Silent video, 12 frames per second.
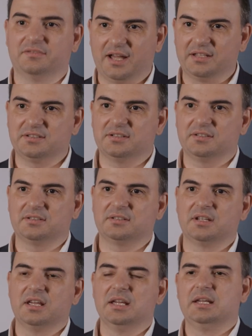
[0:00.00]

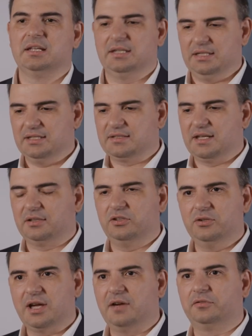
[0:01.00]
devices is that
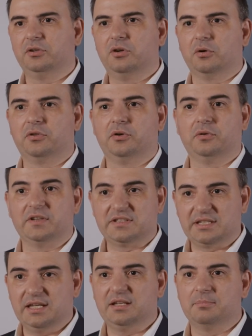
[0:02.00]
you have to go through the
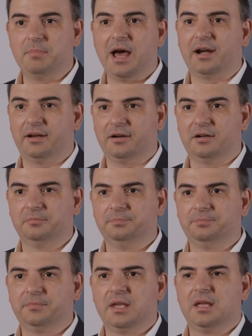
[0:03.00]
skin barrier.
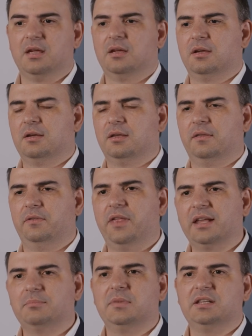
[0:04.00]

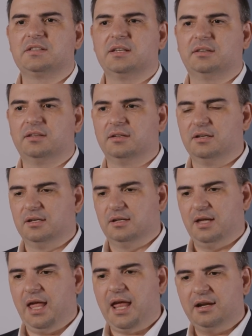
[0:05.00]
That means that
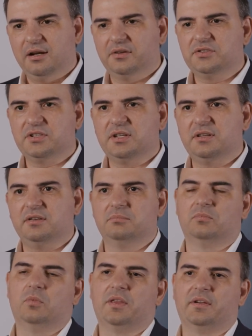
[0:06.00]
energy,
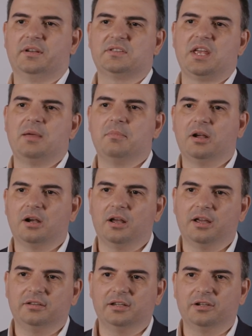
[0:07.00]
whether it's
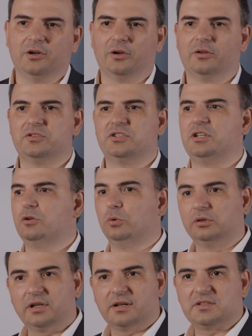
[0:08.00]
MRI technology,
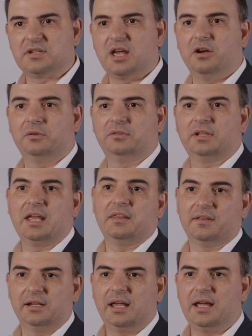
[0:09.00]
ultrasound,
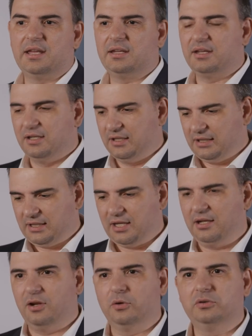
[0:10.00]
and the like,
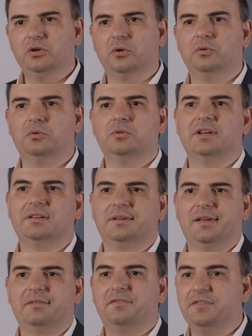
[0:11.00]
cannot go
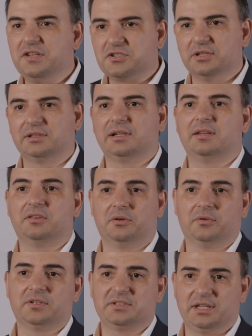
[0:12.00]
efficiently
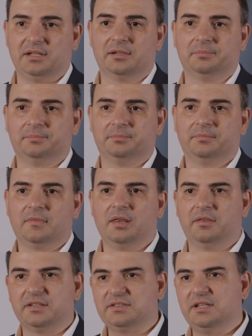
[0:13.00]
through the skin.
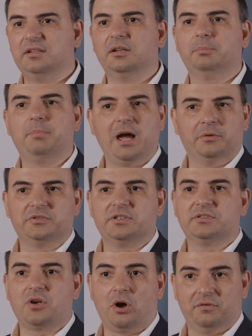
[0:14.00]
The signal
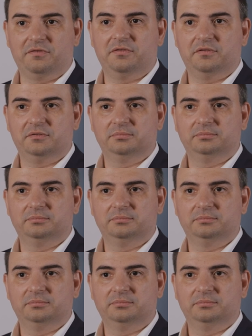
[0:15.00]
bounces off.